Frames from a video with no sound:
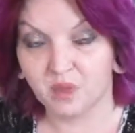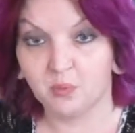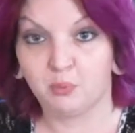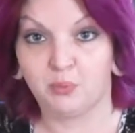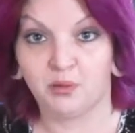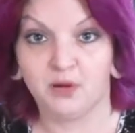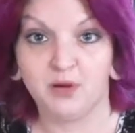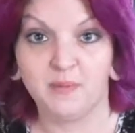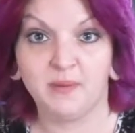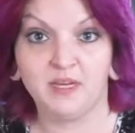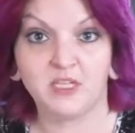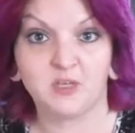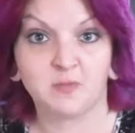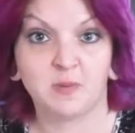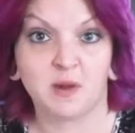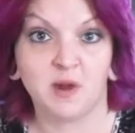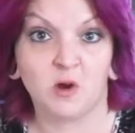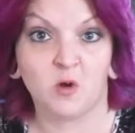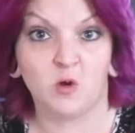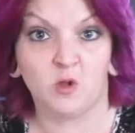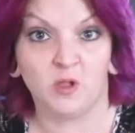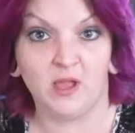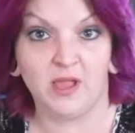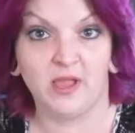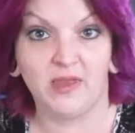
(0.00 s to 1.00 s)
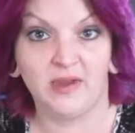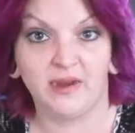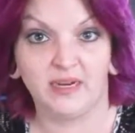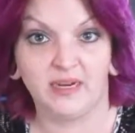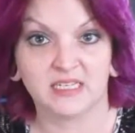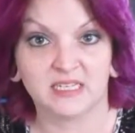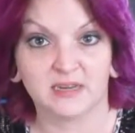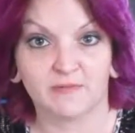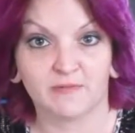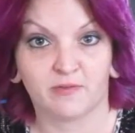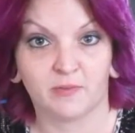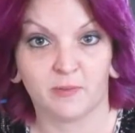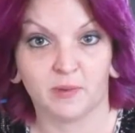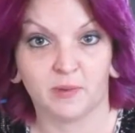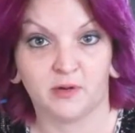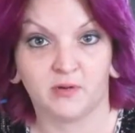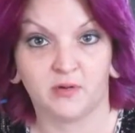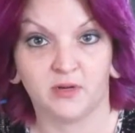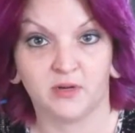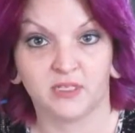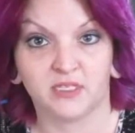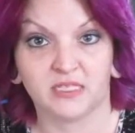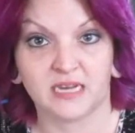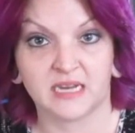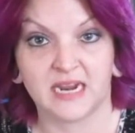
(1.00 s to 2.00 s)
pretty much my whole head except for my
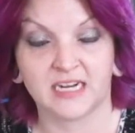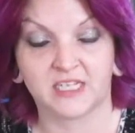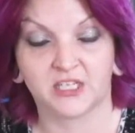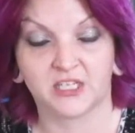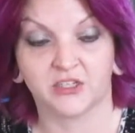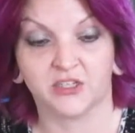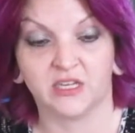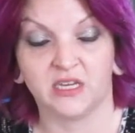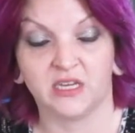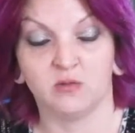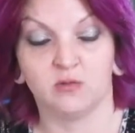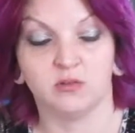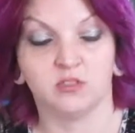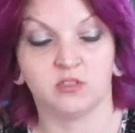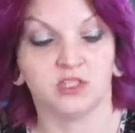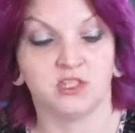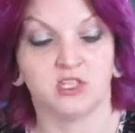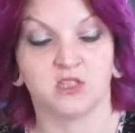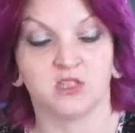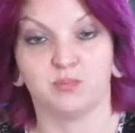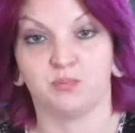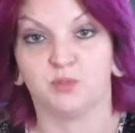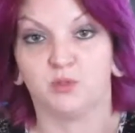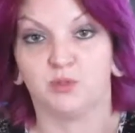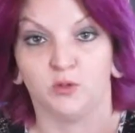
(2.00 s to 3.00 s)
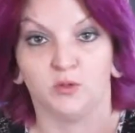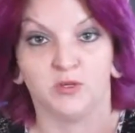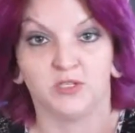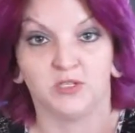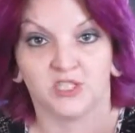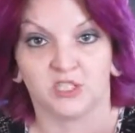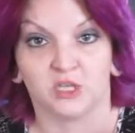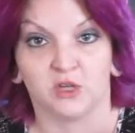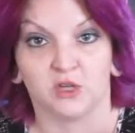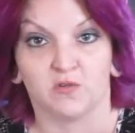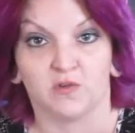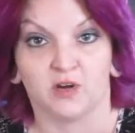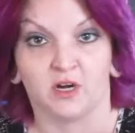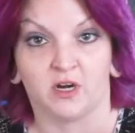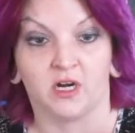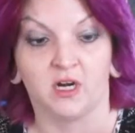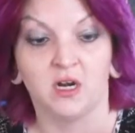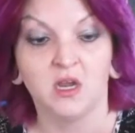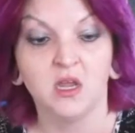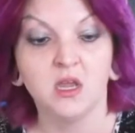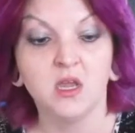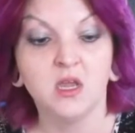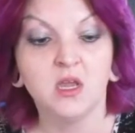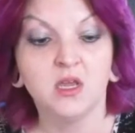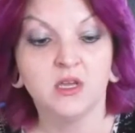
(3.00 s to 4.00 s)
roots actually, it was just bluish silver.
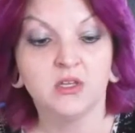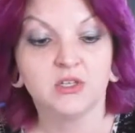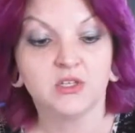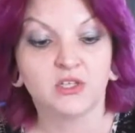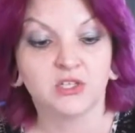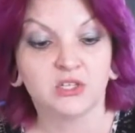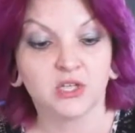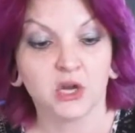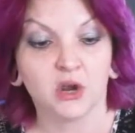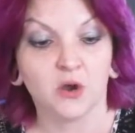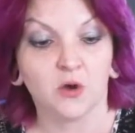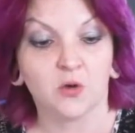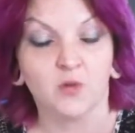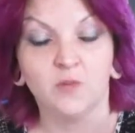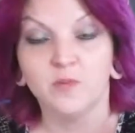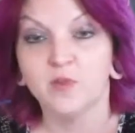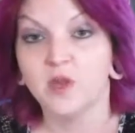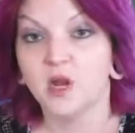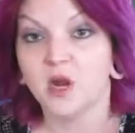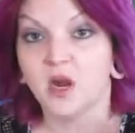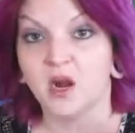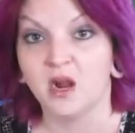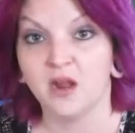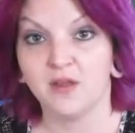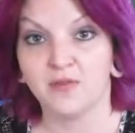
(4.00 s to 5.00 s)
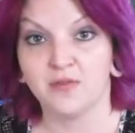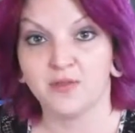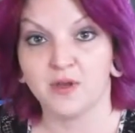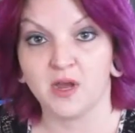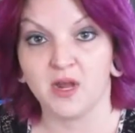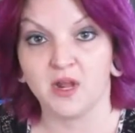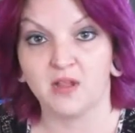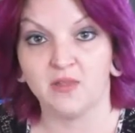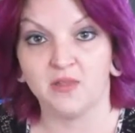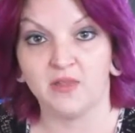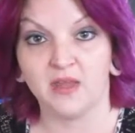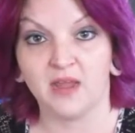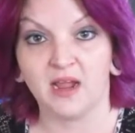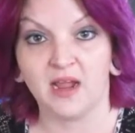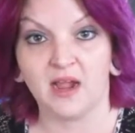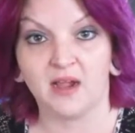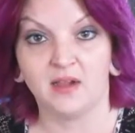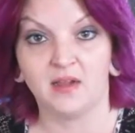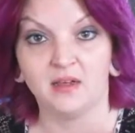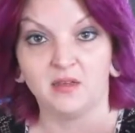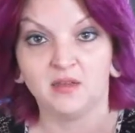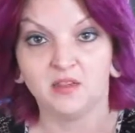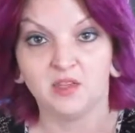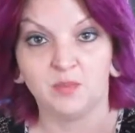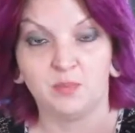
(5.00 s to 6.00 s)
So I thought
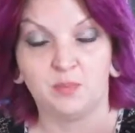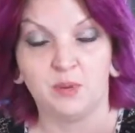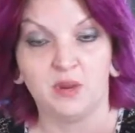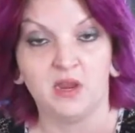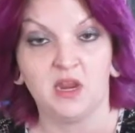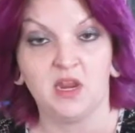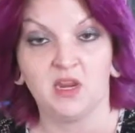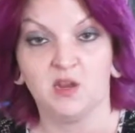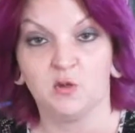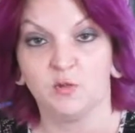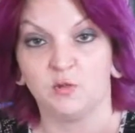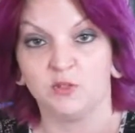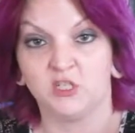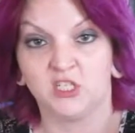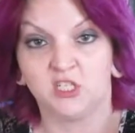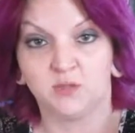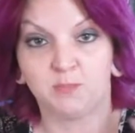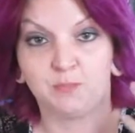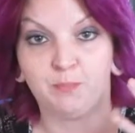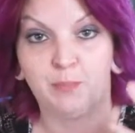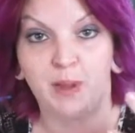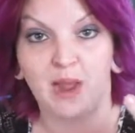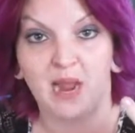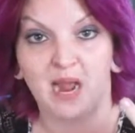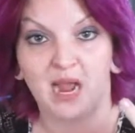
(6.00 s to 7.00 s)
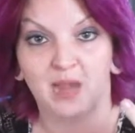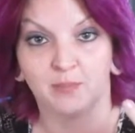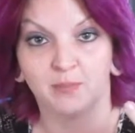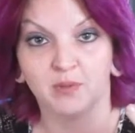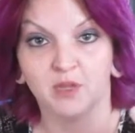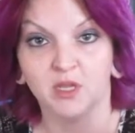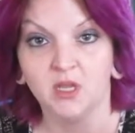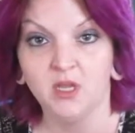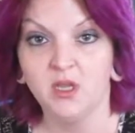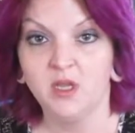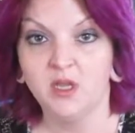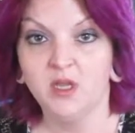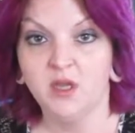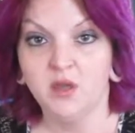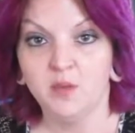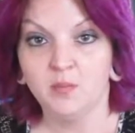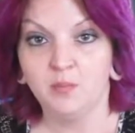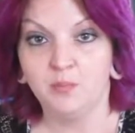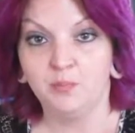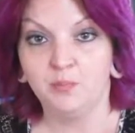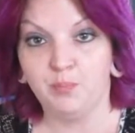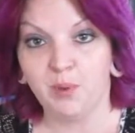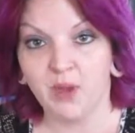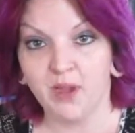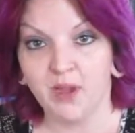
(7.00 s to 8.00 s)
that the pink would just pop.
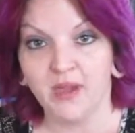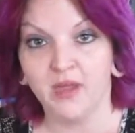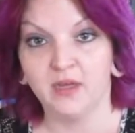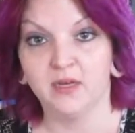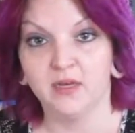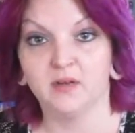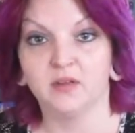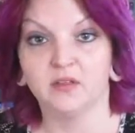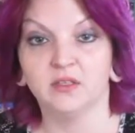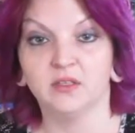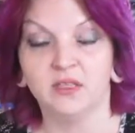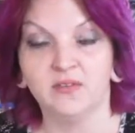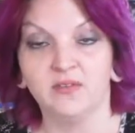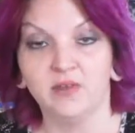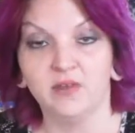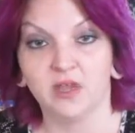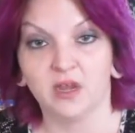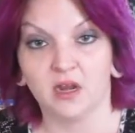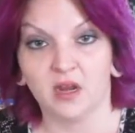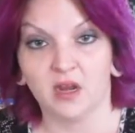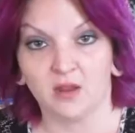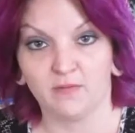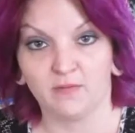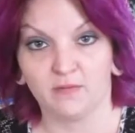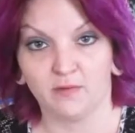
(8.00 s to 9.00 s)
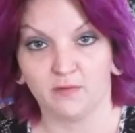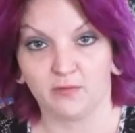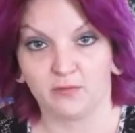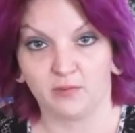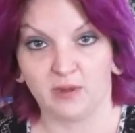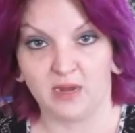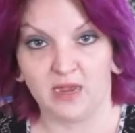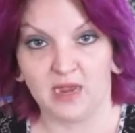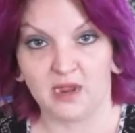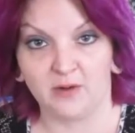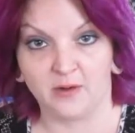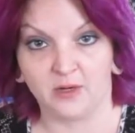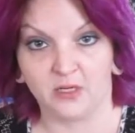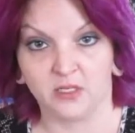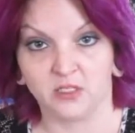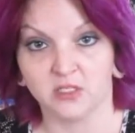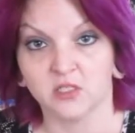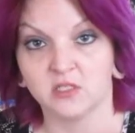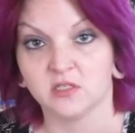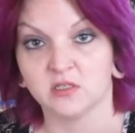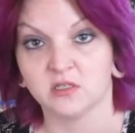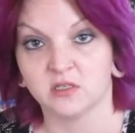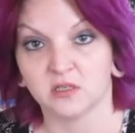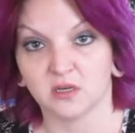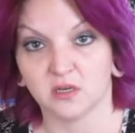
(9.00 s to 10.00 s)
But leaving it on for 3
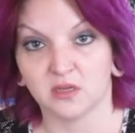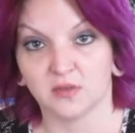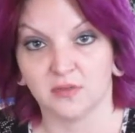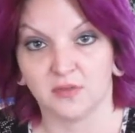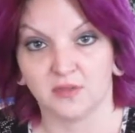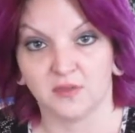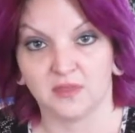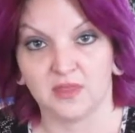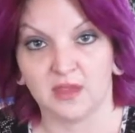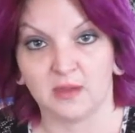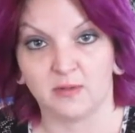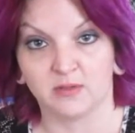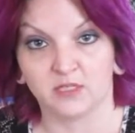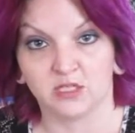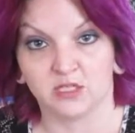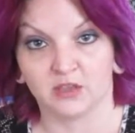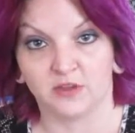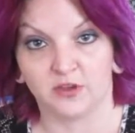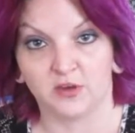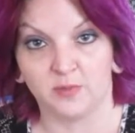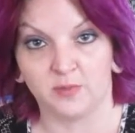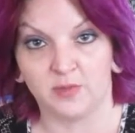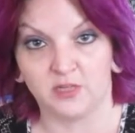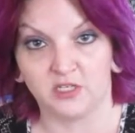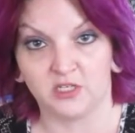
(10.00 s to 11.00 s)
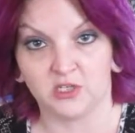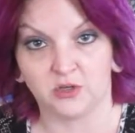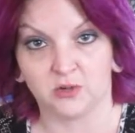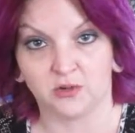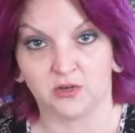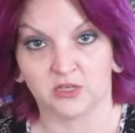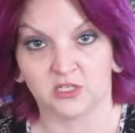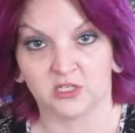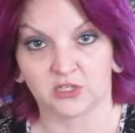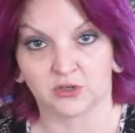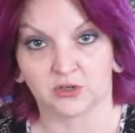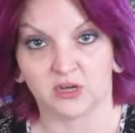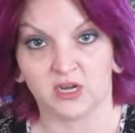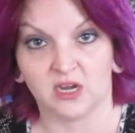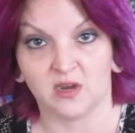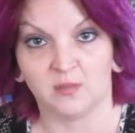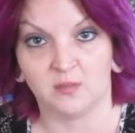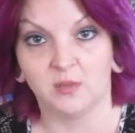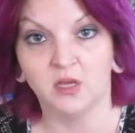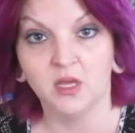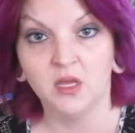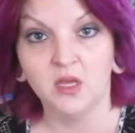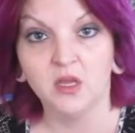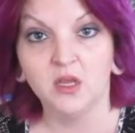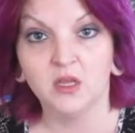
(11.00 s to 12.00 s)
hours, I think that was a little bit too
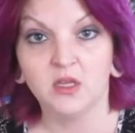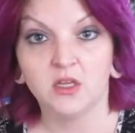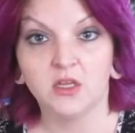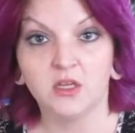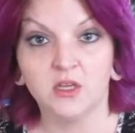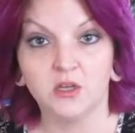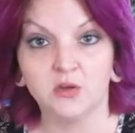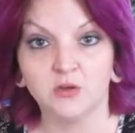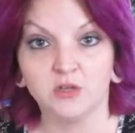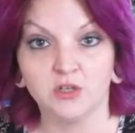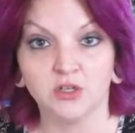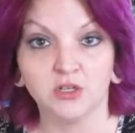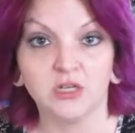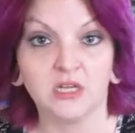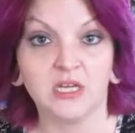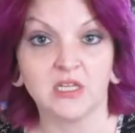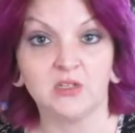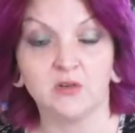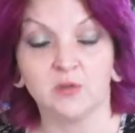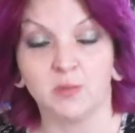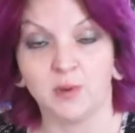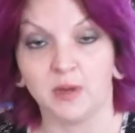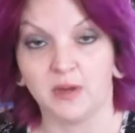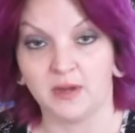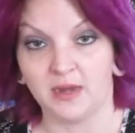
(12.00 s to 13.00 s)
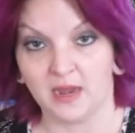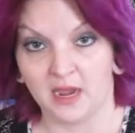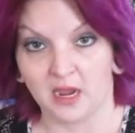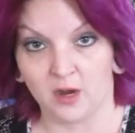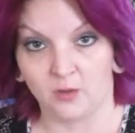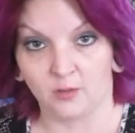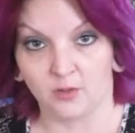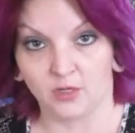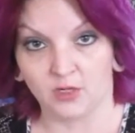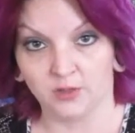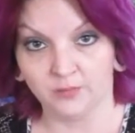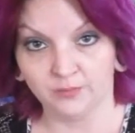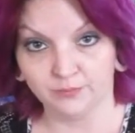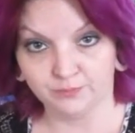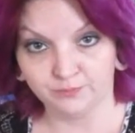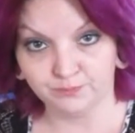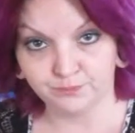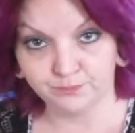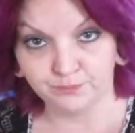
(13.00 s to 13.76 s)
extreme. Usually I do about an hour